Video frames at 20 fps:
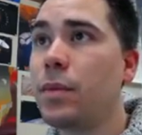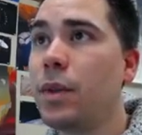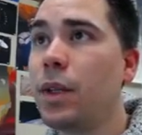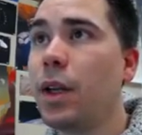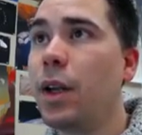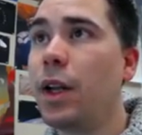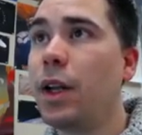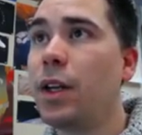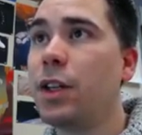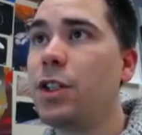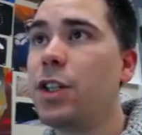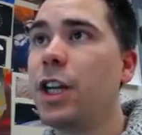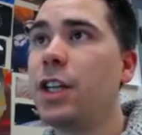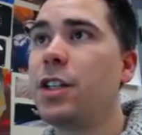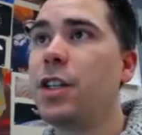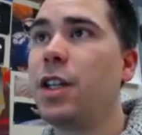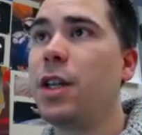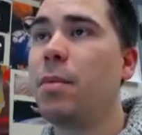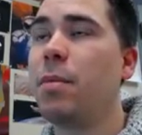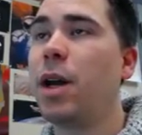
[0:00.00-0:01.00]
You can change
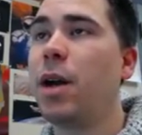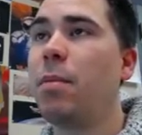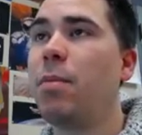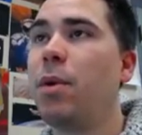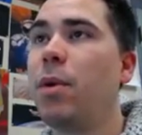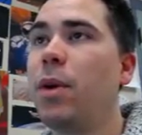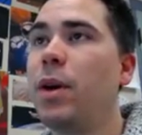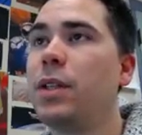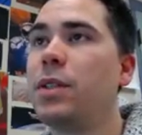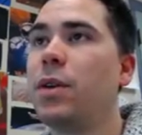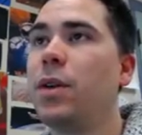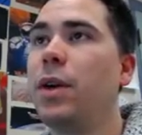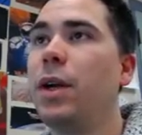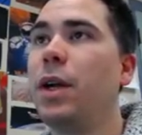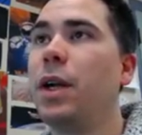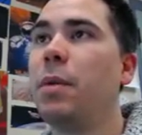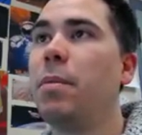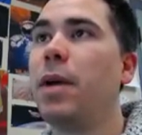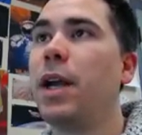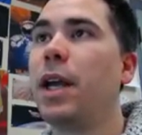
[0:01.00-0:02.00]
the amount of points, or you
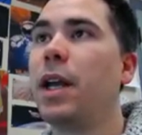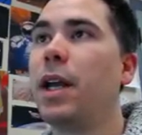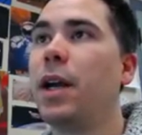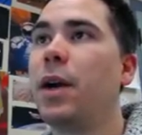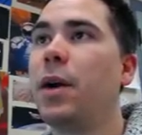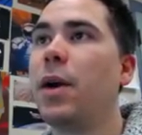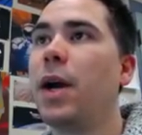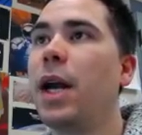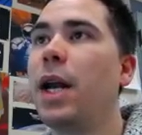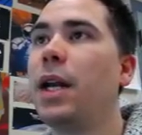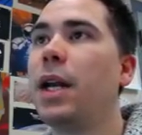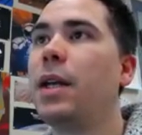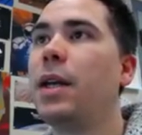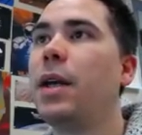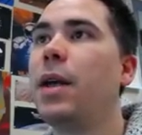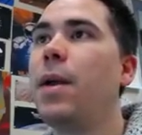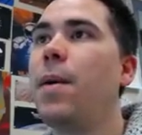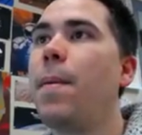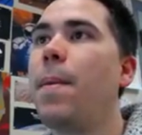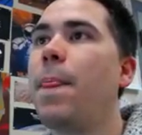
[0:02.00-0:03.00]
can make it ungraded.
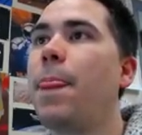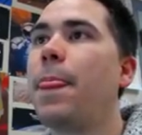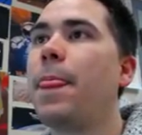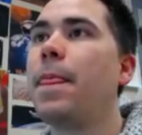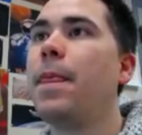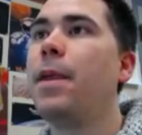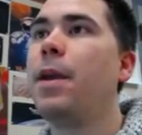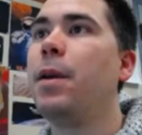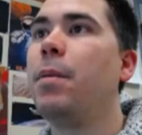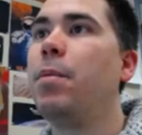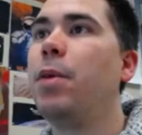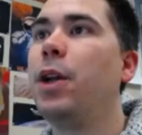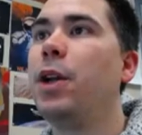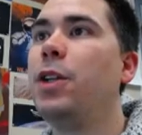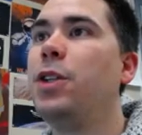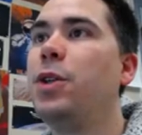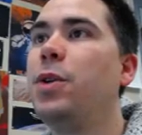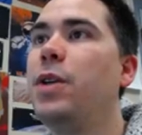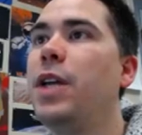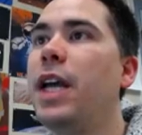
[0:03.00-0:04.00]
You can put a
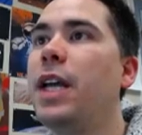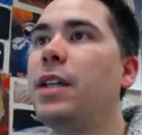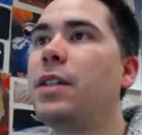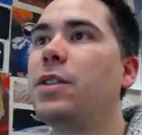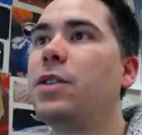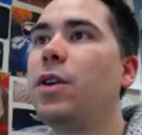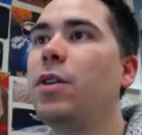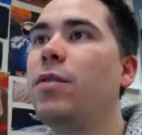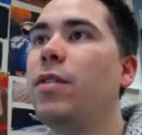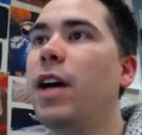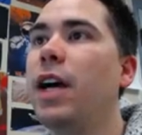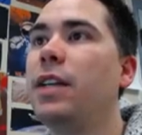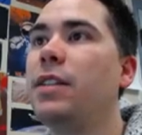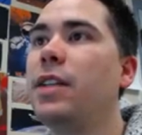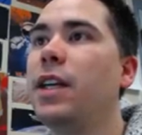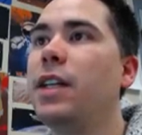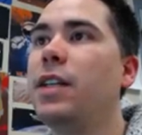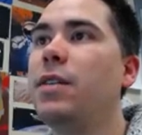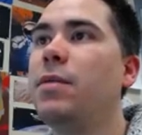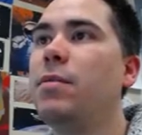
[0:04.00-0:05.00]
due date, so if I
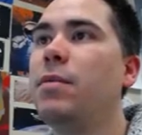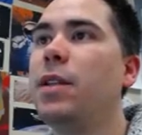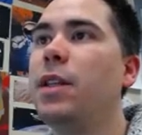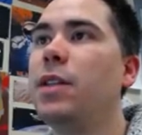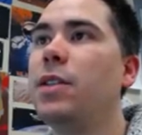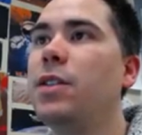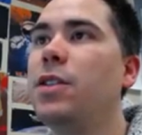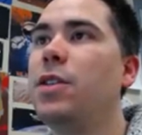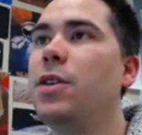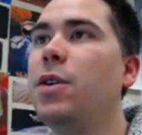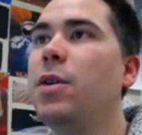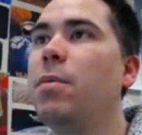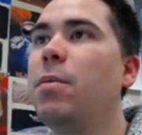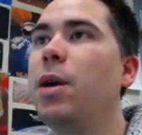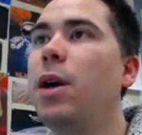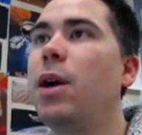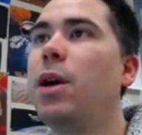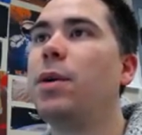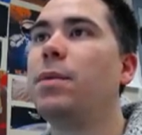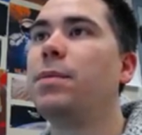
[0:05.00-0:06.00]
said this is due
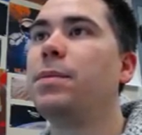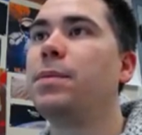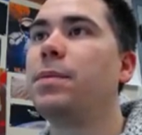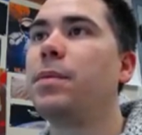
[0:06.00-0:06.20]
tomorrow,